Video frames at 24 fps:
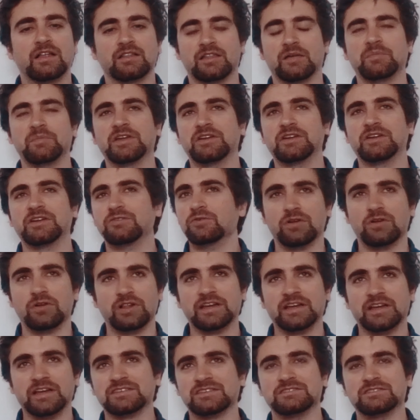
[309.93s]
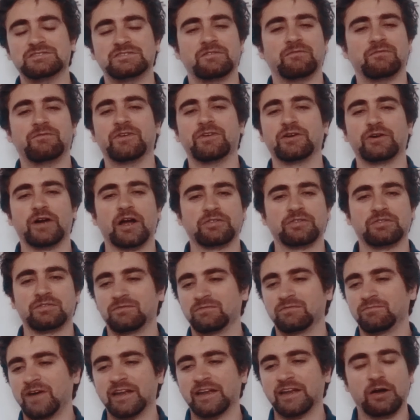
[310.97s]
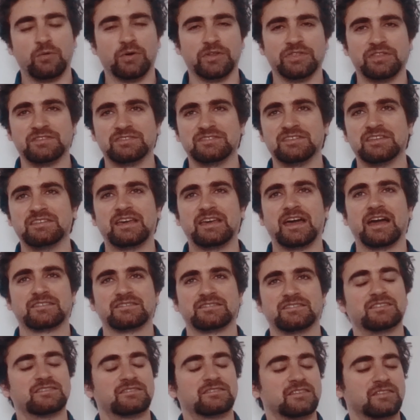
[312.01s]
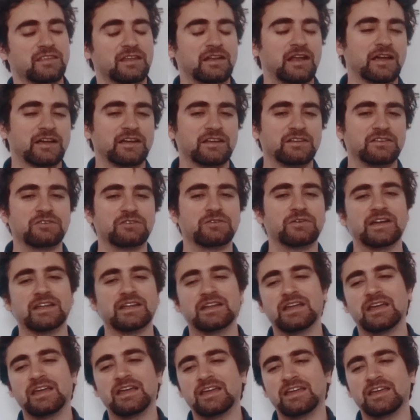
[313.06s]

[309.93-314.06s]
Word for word: Let me Google it to figure out, find out what the syntax is, and then I can do it.